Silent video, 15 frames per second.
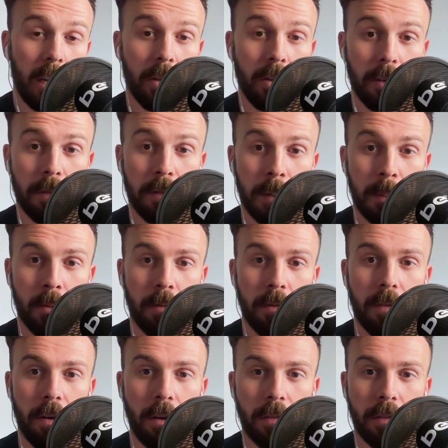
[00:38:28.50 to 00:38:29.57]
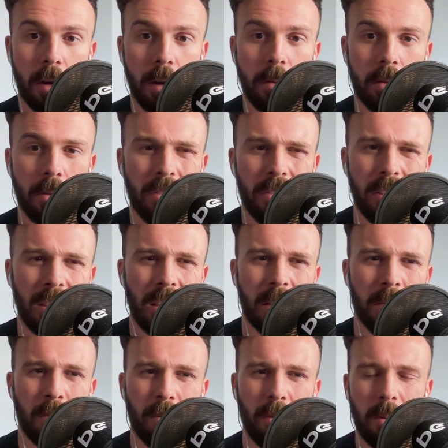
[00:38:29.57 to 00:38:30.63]
under 3.5 goals. I think that's
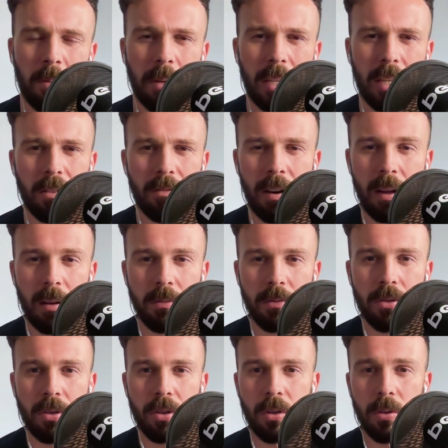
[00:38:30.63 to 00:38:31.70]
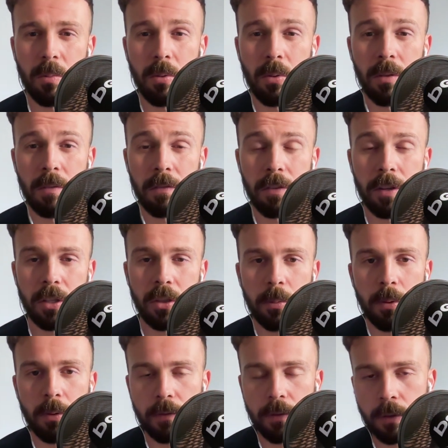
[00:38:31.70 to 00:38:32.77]
probably around 2.3,
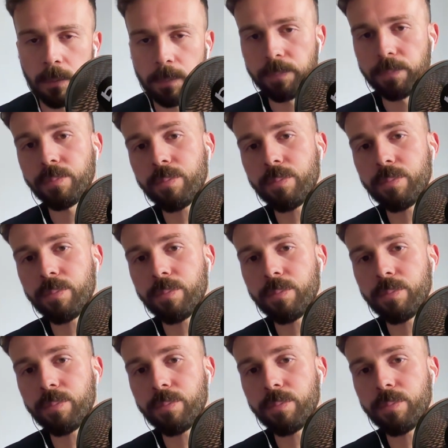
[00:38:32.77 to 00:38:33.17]
2.4.